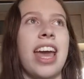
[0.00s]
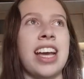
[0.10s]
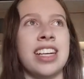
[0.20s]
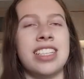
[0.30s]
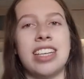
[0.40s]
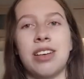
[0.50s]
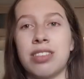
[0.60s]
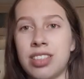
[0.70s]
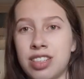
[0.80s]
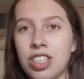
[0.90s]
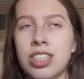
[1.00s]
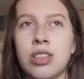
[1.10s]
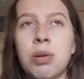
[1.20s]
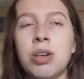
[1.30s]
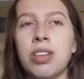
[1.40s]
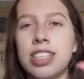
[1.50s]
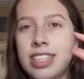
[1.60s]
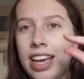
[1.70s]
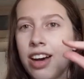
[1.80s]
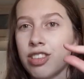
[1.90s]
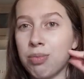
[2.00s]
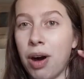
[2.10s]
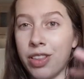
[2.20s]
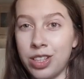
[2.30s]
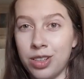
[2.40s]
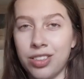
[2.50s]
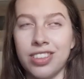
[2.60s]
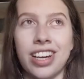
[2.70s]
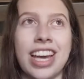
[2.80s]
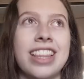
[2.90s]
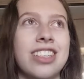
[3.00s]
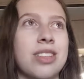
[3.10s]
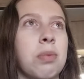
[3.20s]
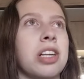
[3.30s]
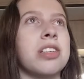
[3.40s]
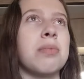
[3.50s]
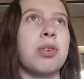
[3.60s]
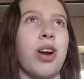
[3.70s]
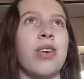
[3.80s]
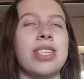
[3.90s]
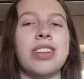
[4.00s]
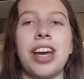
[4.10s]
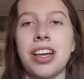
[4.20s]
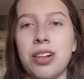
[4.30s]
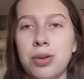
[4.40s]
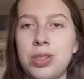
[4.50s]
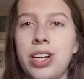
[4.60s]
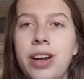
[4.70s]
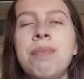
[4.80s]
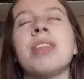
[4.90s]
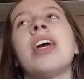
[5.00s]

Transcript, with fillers: and it's just super cool to see how small the dunes look and then just watch them grow as you get closer.